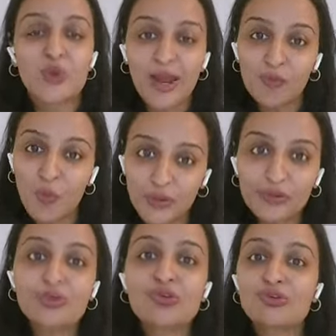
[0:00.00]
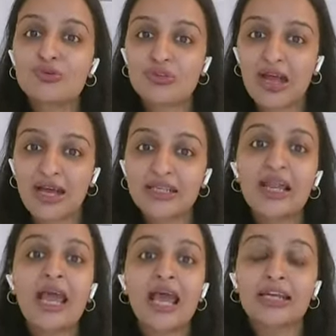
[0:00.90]
So I want you to do
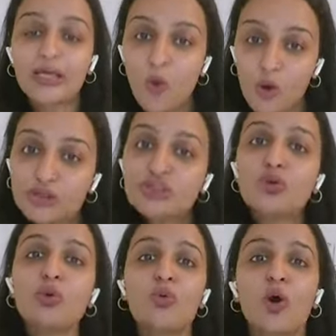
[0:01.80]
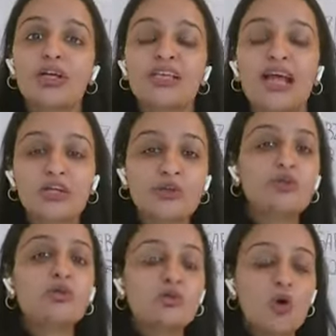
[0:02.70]
that. And I also want that
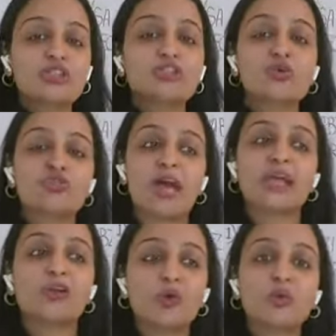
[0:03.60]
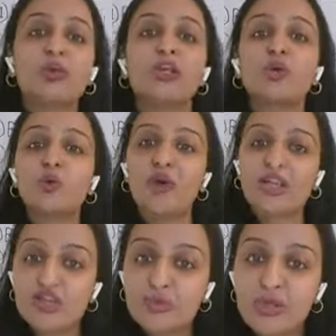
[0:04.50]
you also try not only new
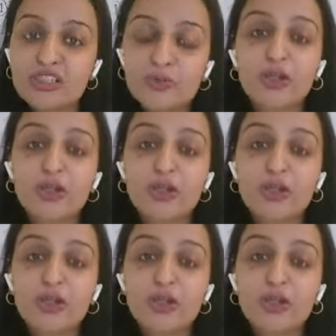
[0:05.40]
vegetables,